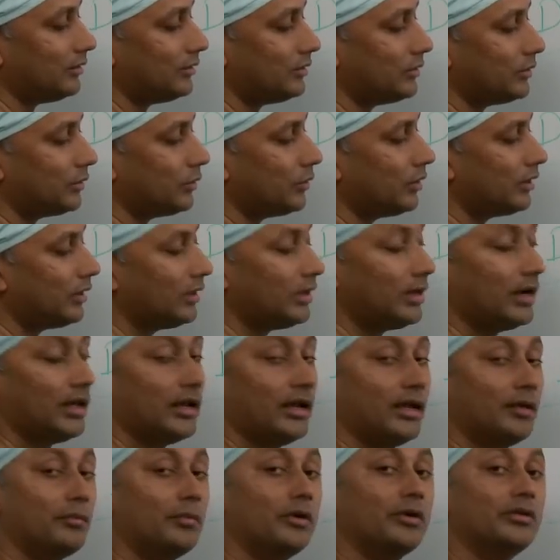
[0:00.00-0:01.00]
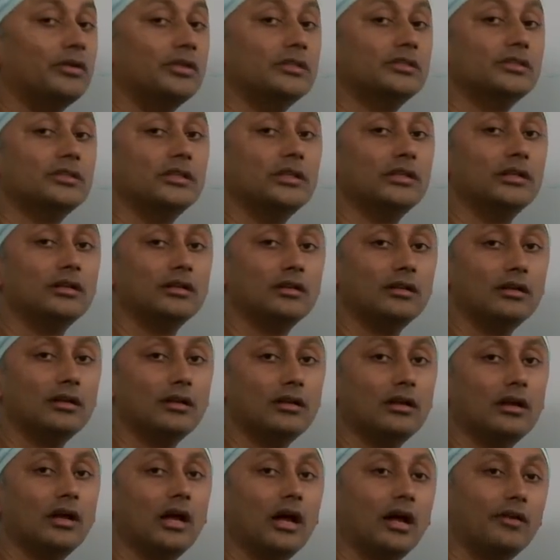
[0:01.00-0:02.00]
200 and above is seen
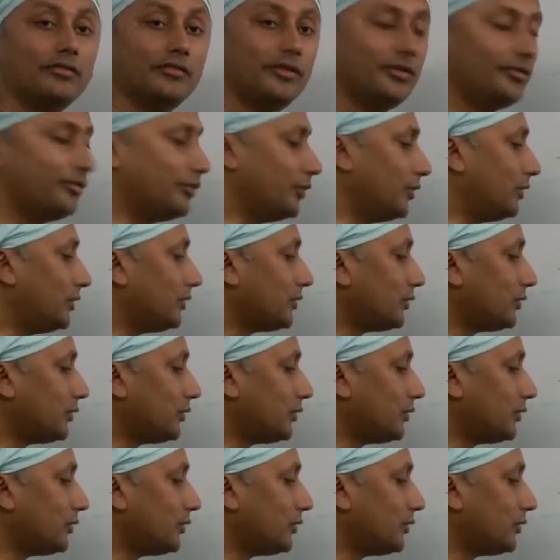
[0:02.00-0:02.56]
after food.